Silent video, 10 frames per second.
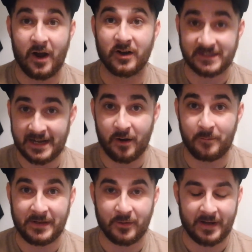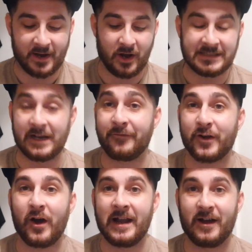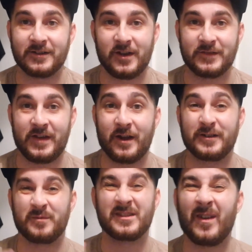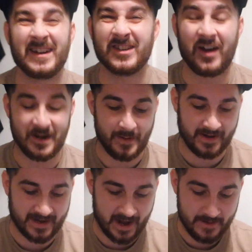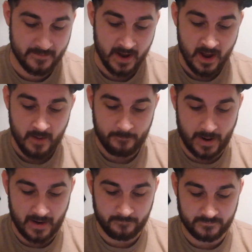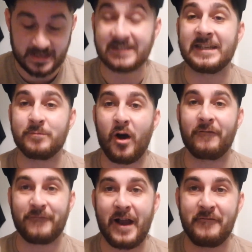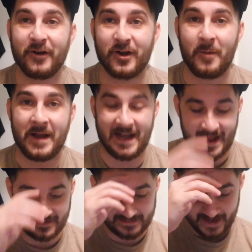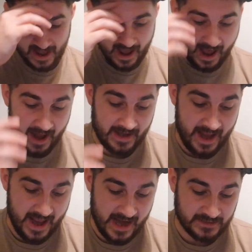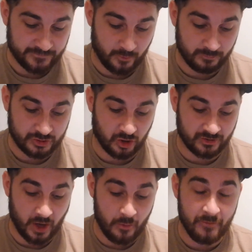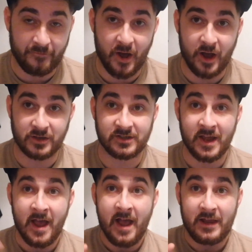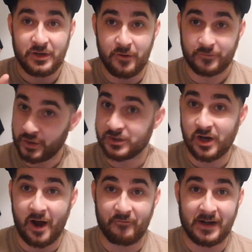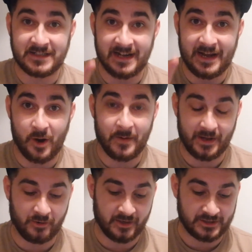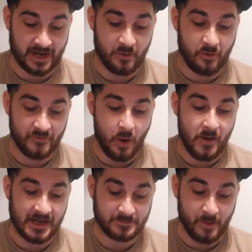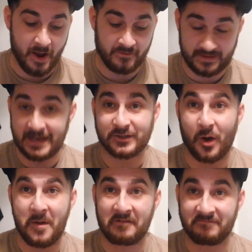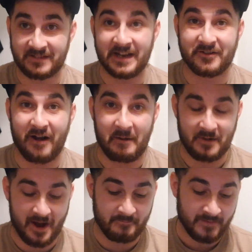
I said I'd be doing it, guys, and I forgot in last night's video because I was so excited about the game. But this is my favourite comment, lads, and it is from John Doe the First. You've just started recently commenting on the channel, I've noticed, but this comment did crack me up.